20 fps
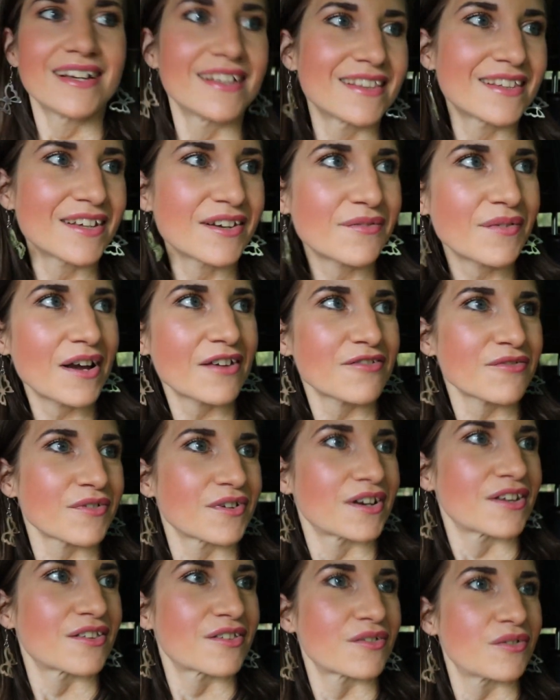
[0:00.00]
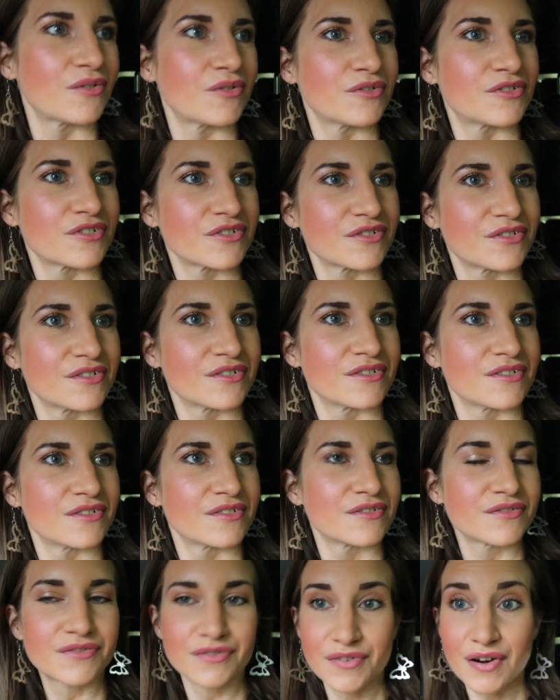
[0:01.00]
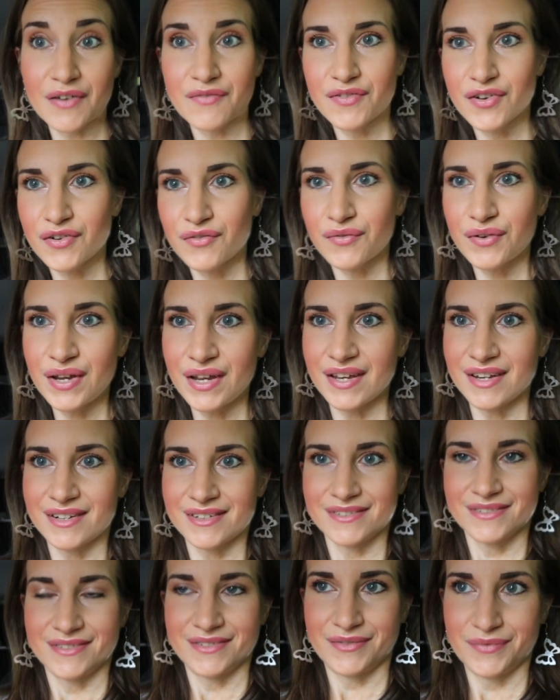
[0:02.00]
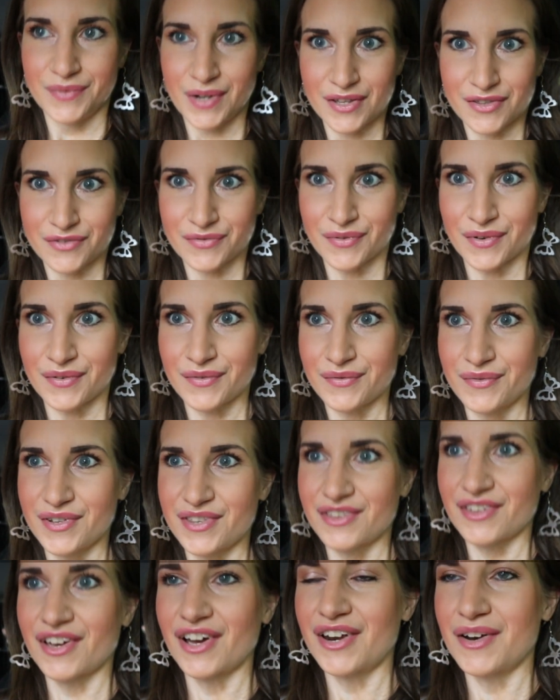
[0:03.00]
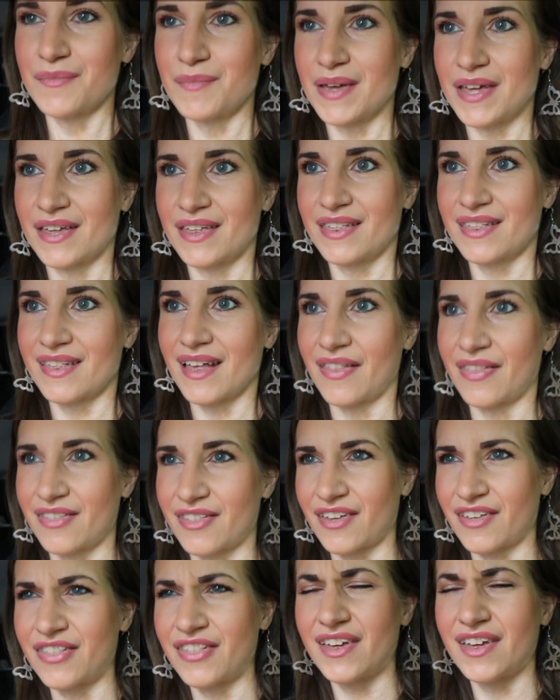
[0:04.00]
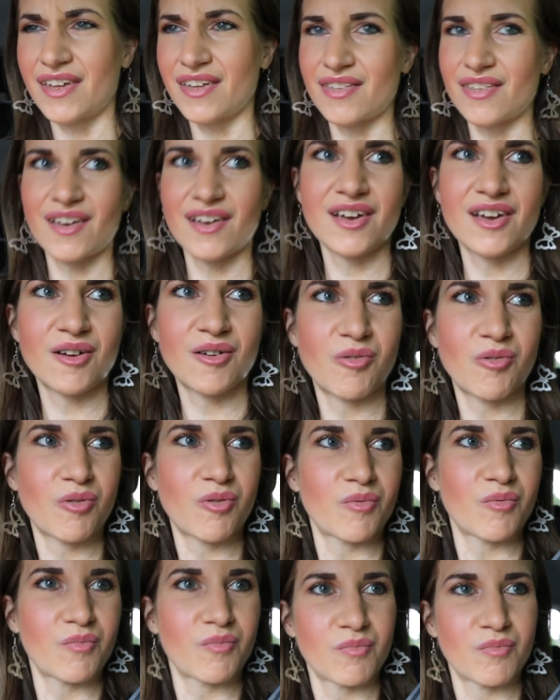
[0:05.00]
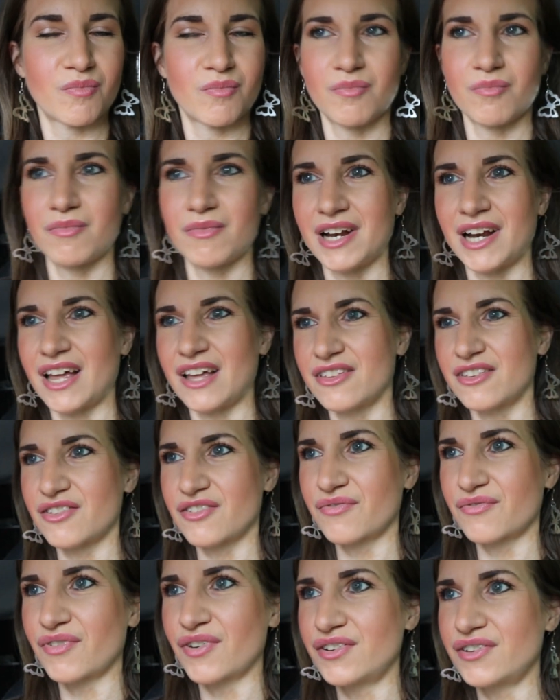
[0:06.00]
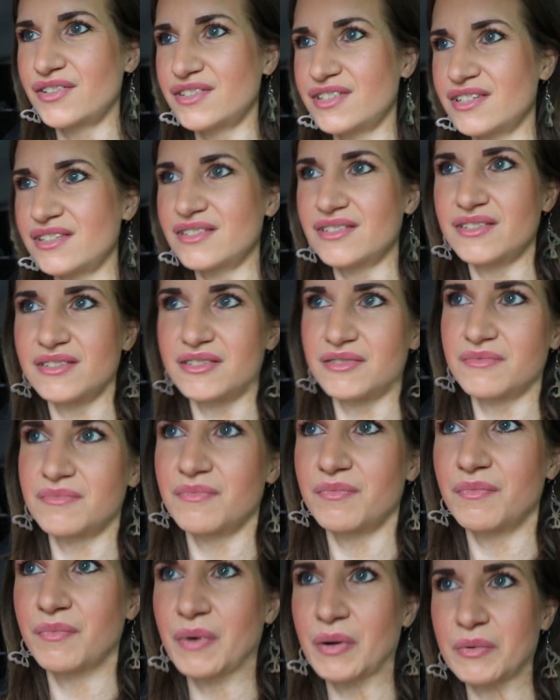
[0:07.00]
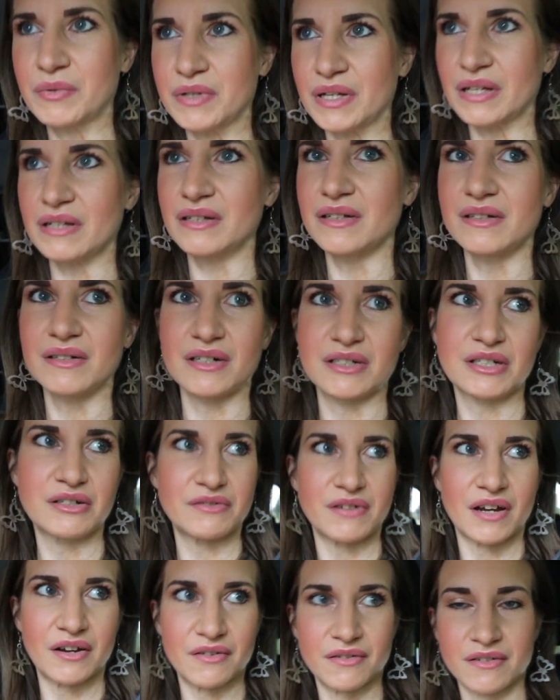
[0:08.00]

The restaurant is called Forever Green Restaurant, which kind of makes sense. I think it's like a glass-fronted building. I don't know.